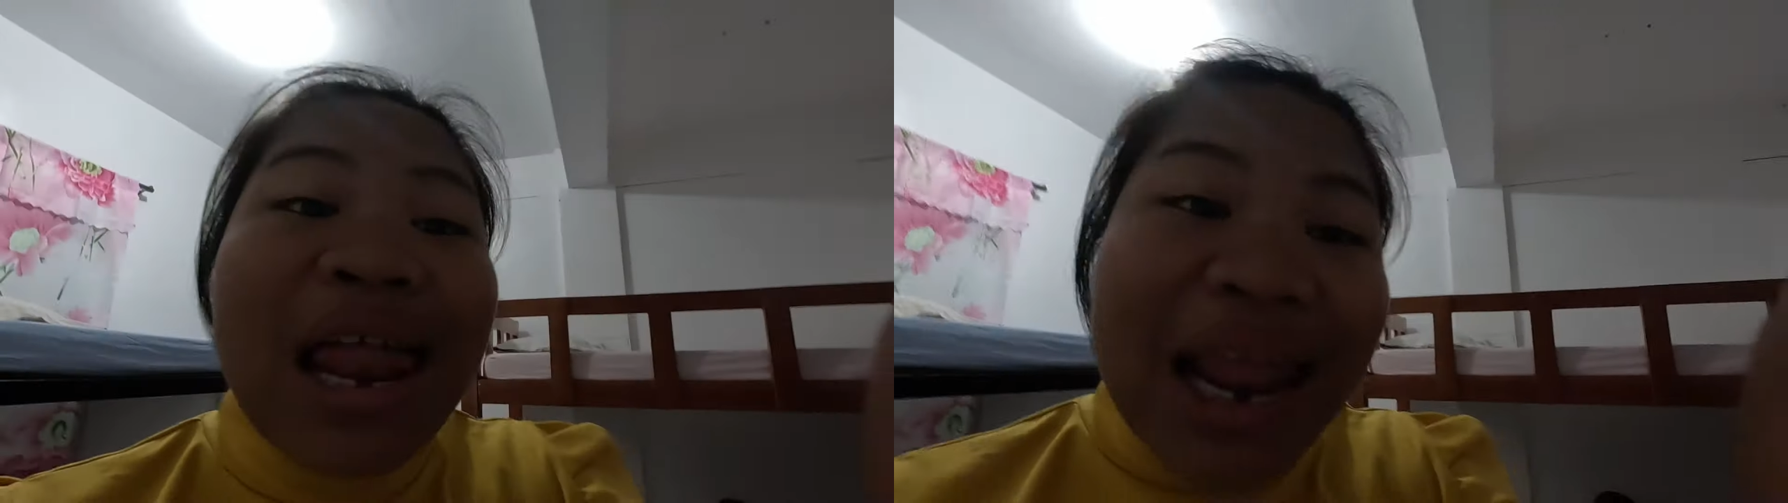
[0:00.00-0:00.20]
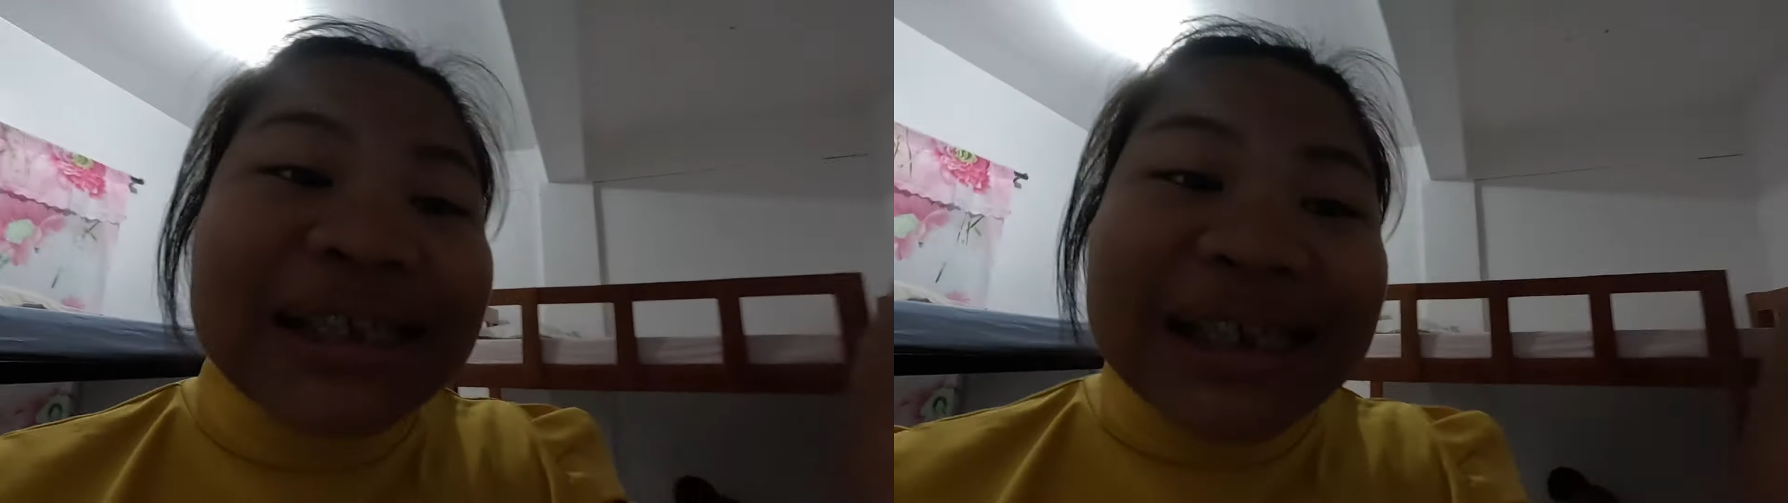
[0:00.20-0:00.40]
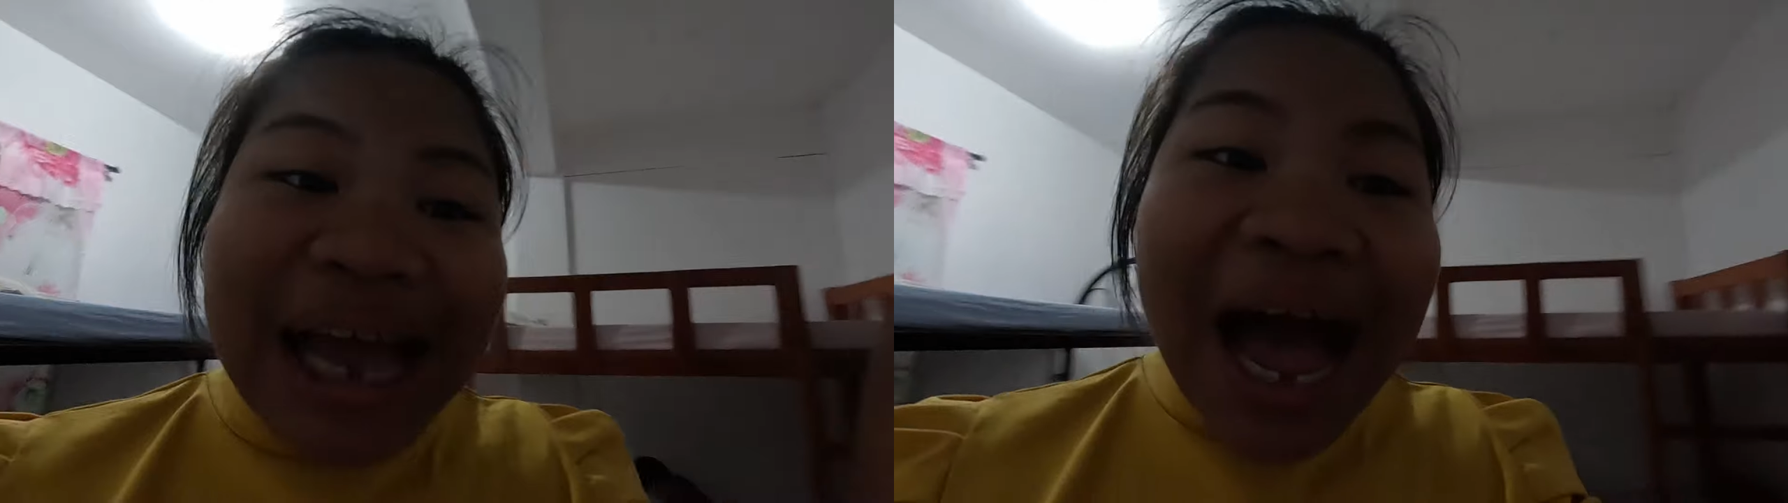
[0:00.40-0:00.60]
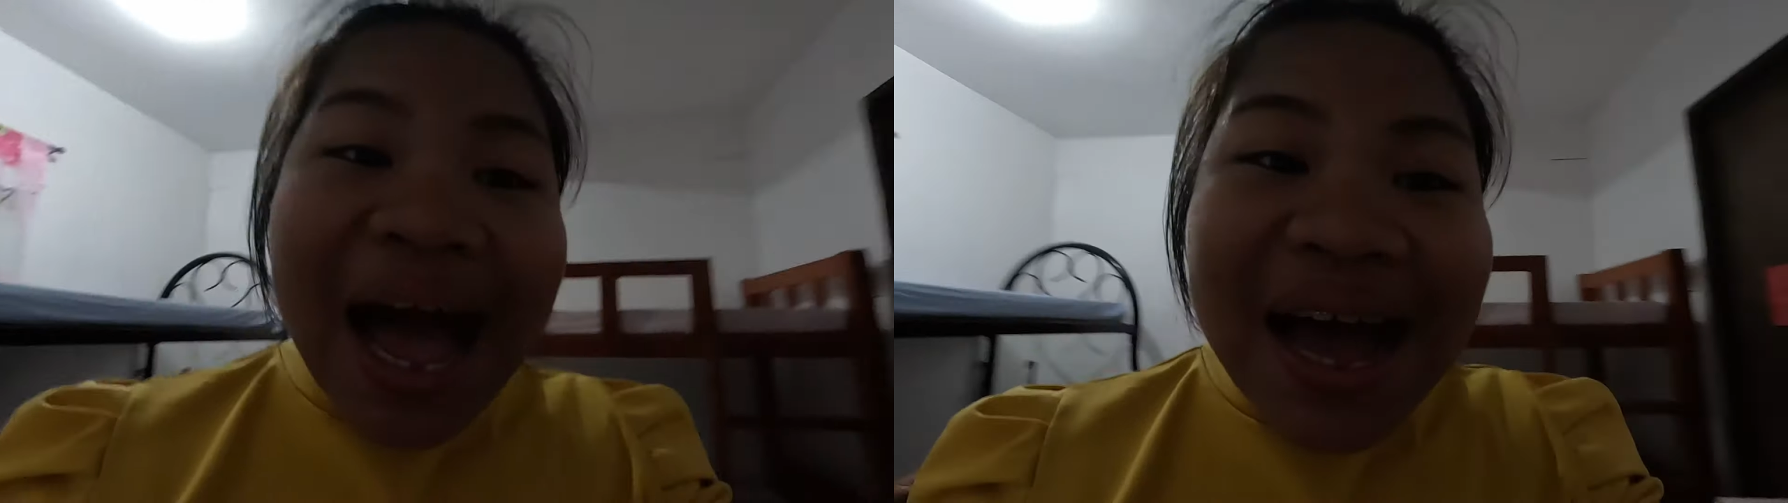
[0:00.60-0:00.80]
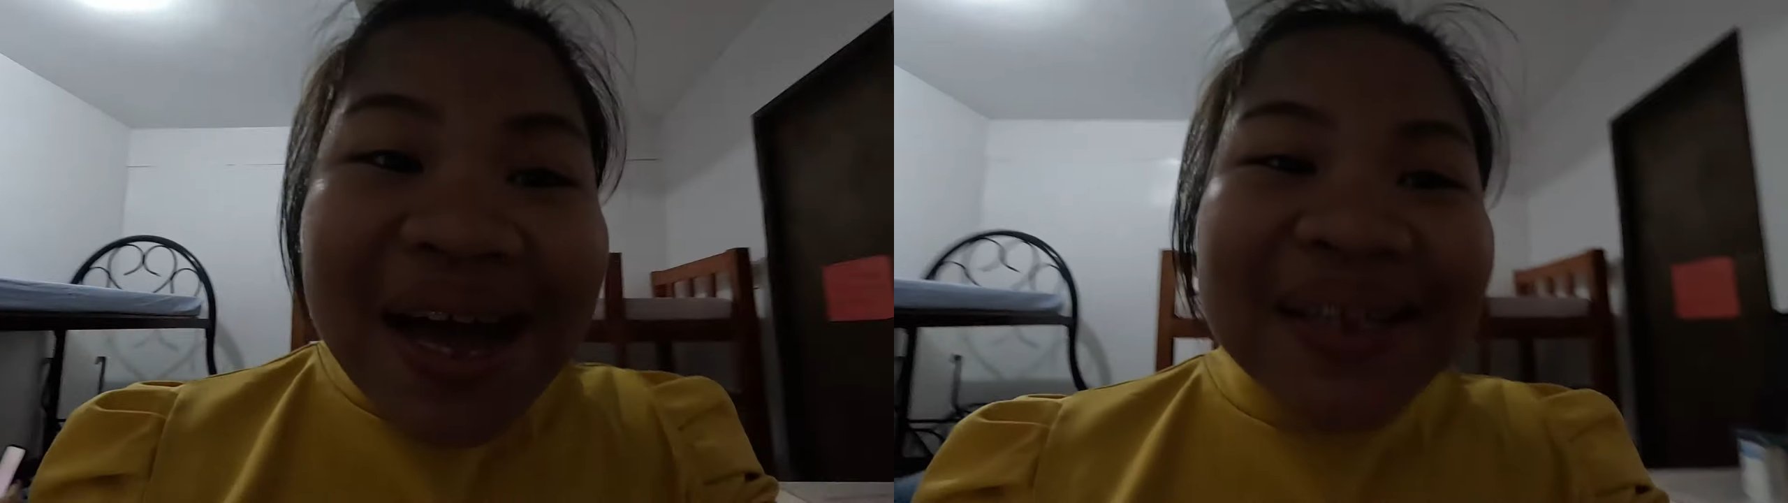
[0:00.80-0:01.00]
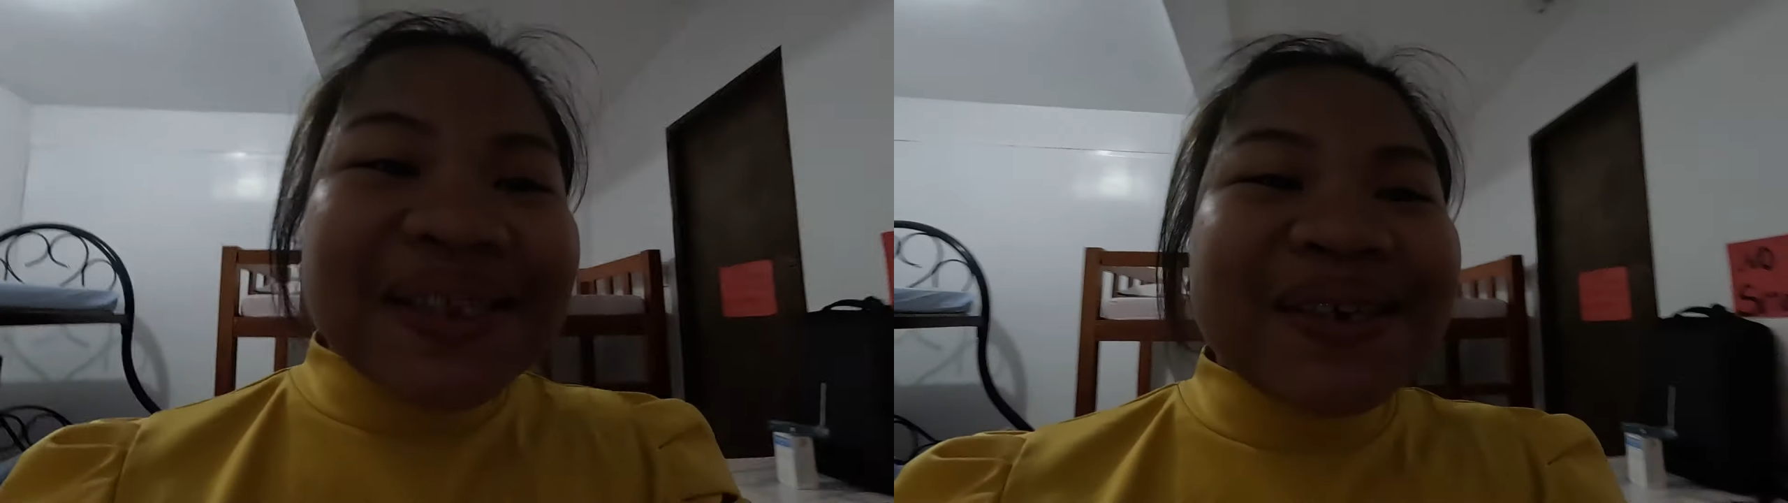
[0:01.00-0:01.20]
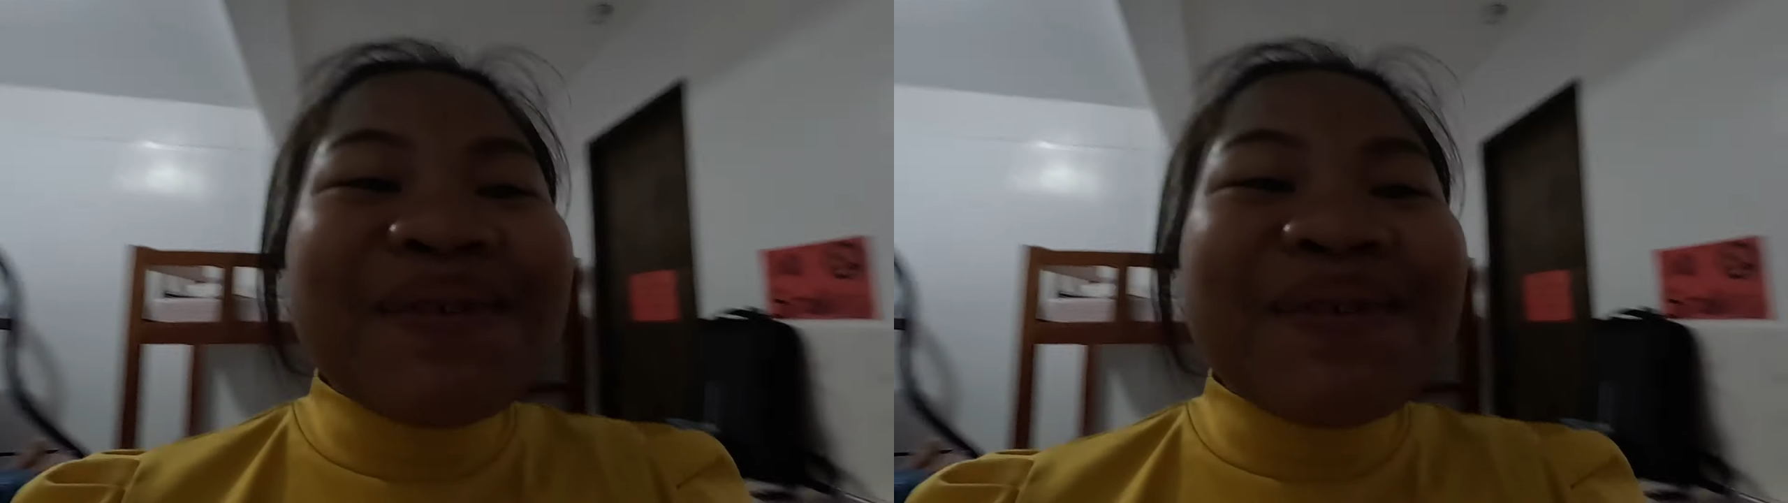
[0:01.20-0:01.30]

let's go to